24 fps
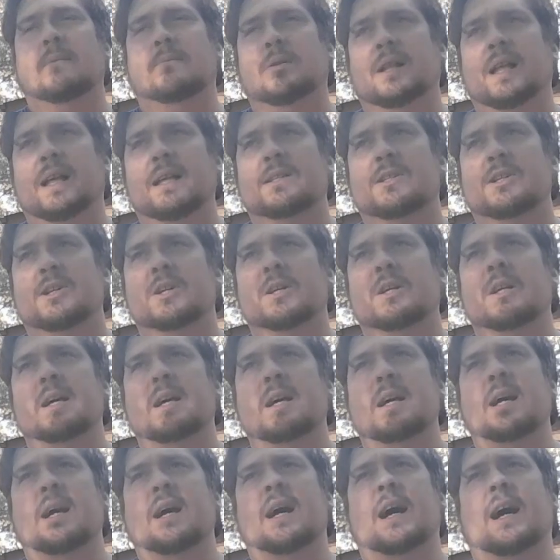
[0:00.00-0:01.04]
planter.
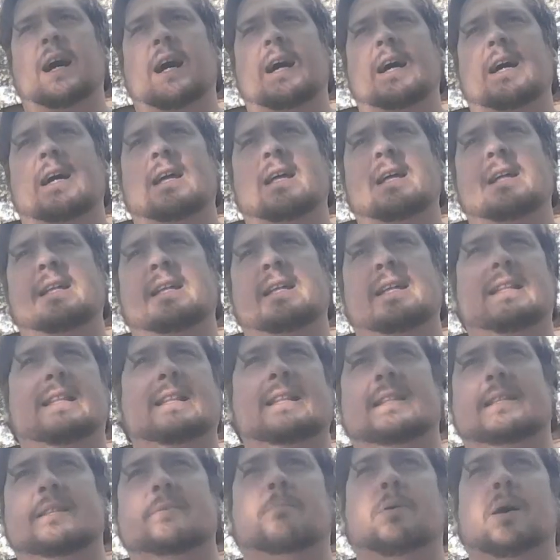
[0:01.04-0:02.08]

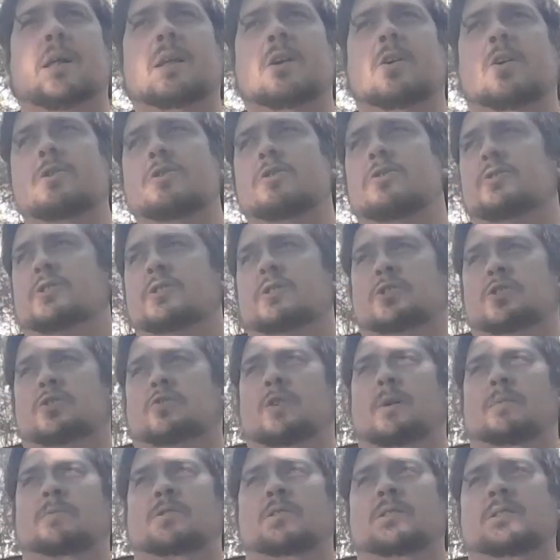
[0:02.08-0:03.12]
Depending on your
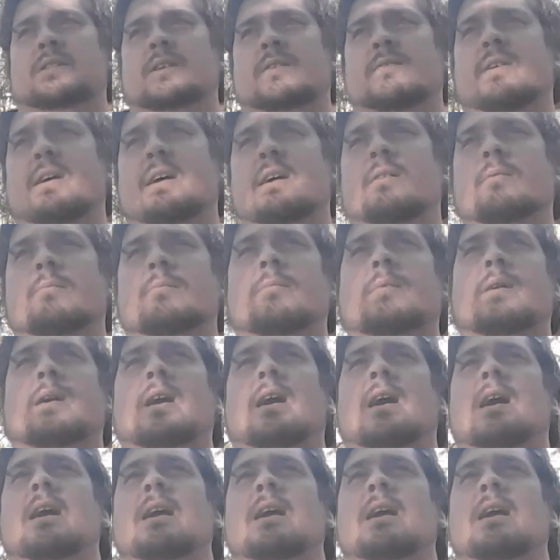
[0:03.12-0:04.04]
descriptions of him,